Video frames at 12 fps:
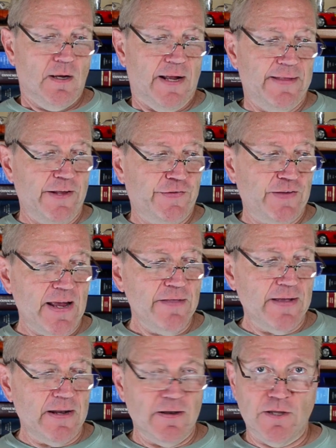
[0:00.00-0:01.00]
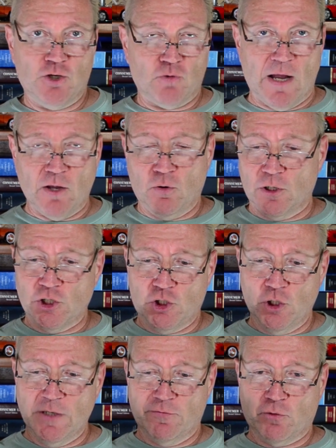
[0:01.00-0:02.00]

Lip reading: And they say that the trial court shouldn't